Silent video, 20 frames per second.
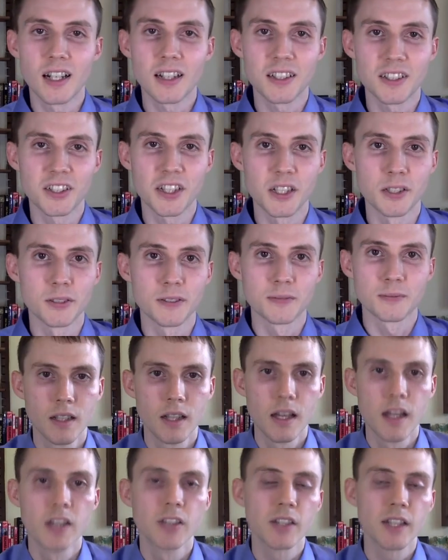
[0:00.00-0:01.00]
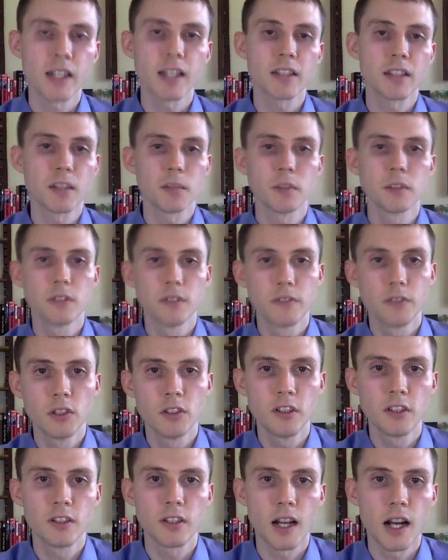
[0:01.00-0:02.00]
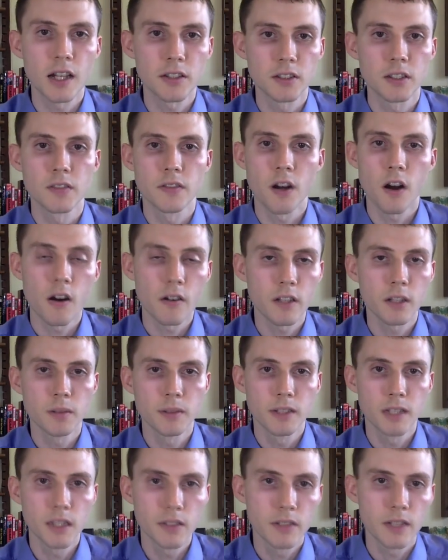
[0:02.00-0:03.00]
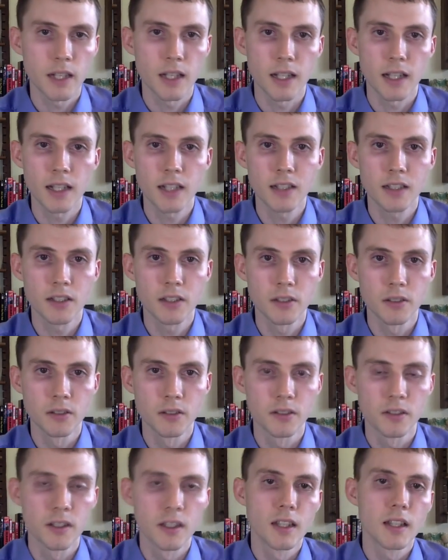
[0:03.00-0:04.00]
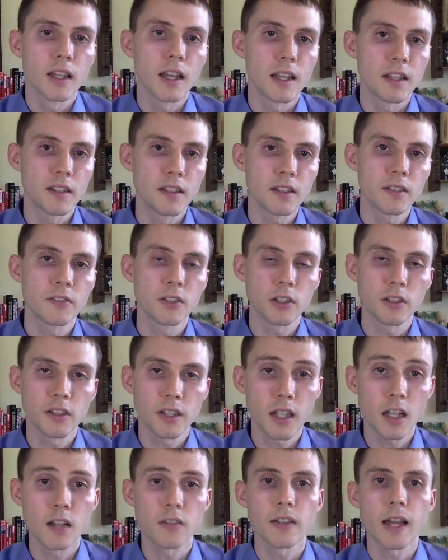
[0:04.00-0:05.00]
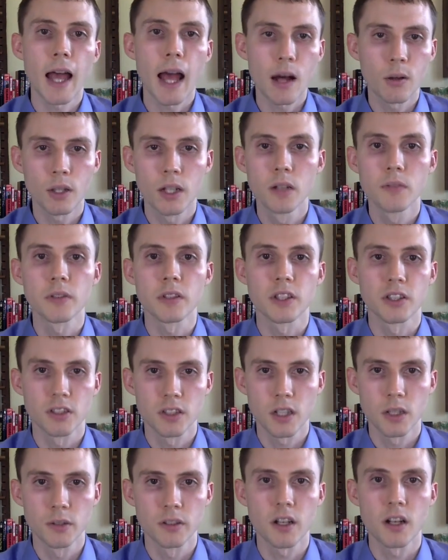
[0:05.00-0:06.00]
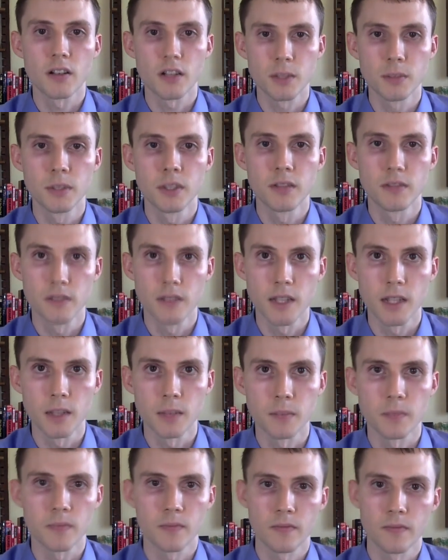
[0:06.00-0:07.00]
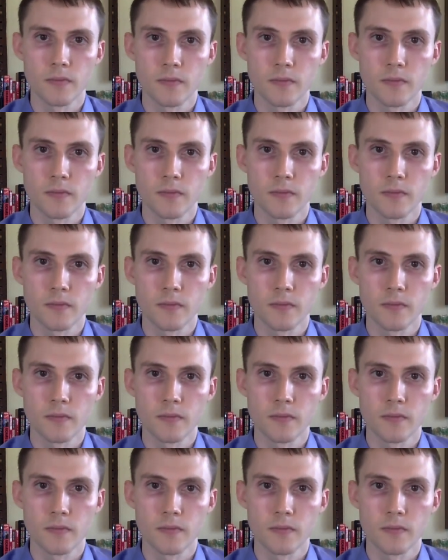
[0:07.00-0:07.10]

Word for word: on the show. Check out some of the reviews authors have already been leaving on iTunes and see for yourself how helpful this show has already been for them.